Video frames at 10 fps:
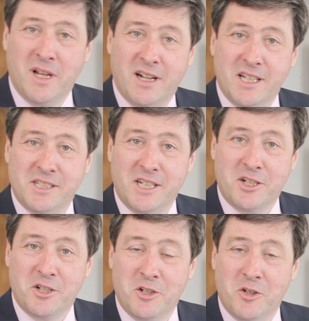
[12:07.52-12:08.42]
been listening
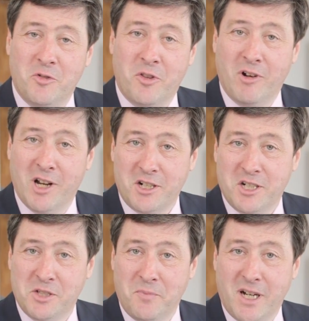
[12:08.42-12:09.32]
to the
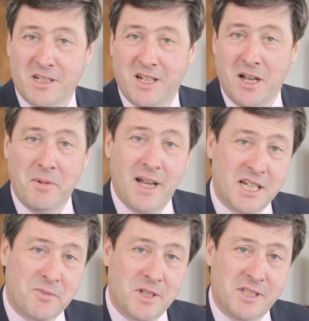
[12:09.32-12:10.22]
Reluctant Speakers Club
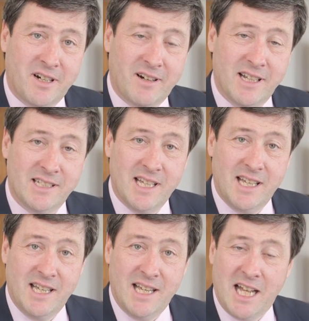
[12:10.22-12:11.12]
Expert Series.
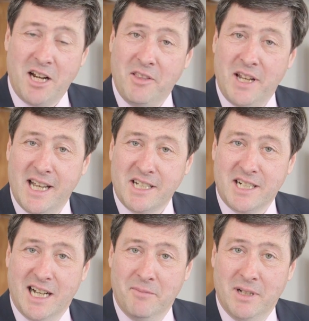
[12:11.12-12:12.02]
And until the next
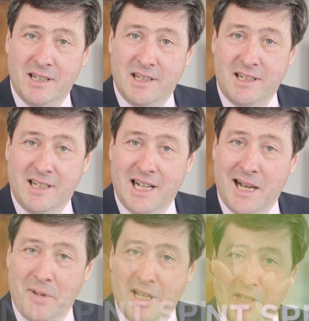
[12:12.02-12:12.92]
time, happy